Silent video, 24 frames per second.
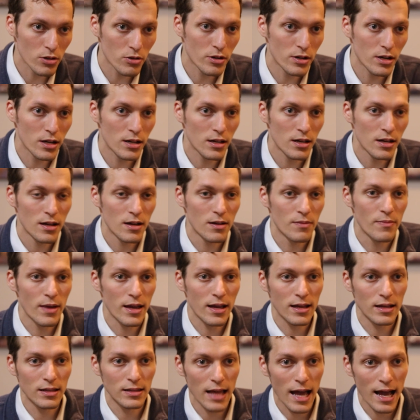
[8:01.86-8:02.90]
learning,
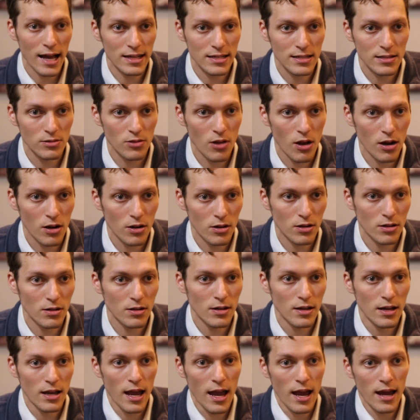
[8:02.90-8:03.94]
make it last longer,
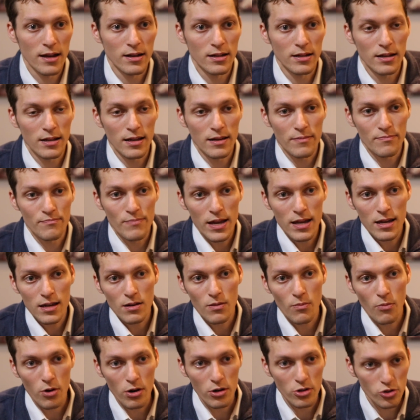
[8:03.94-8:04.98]
and make it a
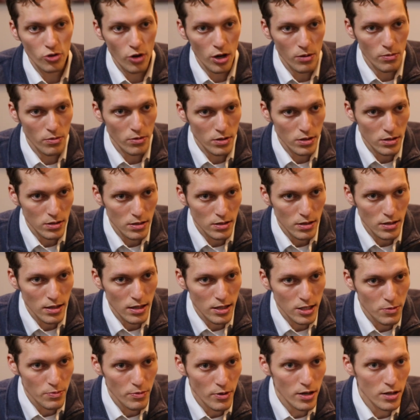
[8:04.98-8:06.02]
more enjoyable
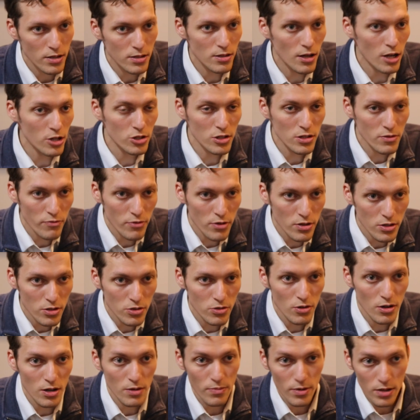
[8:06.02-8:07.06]
experience, not just for the
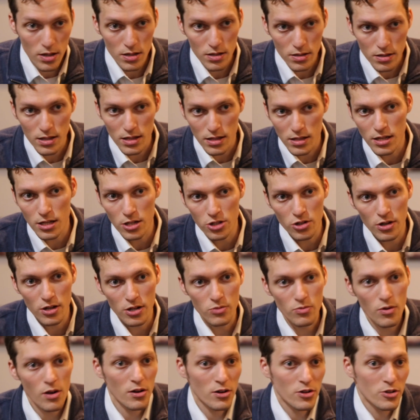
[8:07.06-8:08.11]
student, but the teacher
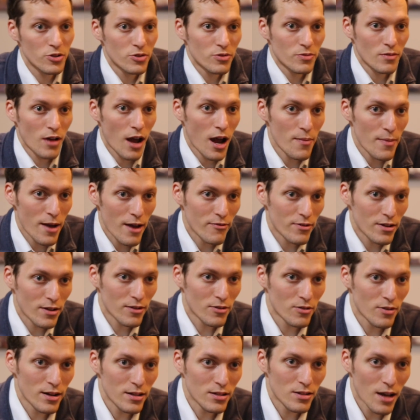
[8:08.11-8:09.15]
as well, because I'm having a
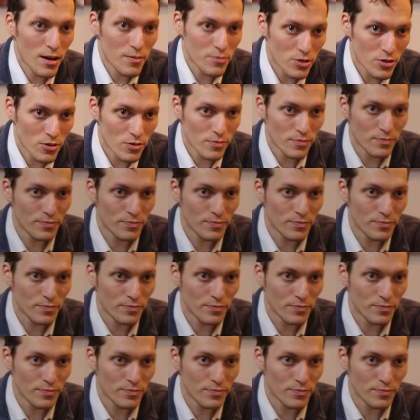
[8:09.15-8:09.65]
great time too.